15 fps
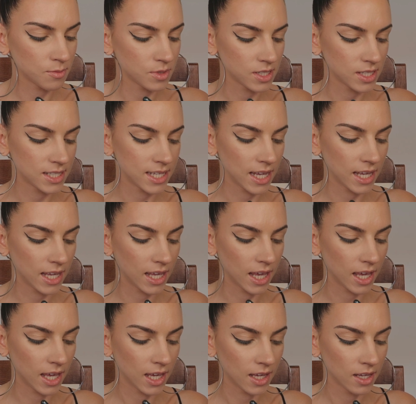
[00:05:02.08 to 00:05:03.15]
I'm just
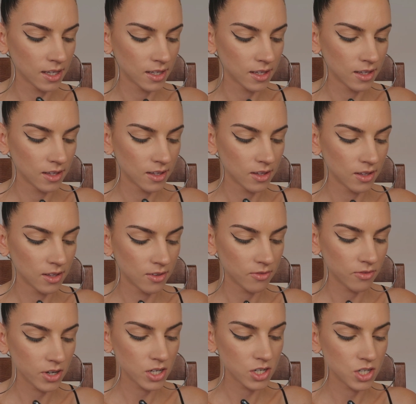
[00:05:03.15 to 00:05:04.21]
taking
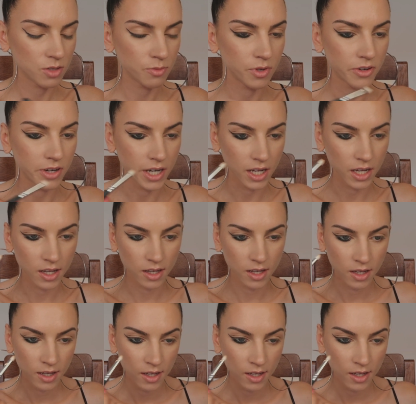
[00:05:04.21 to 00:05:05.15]
very shimmery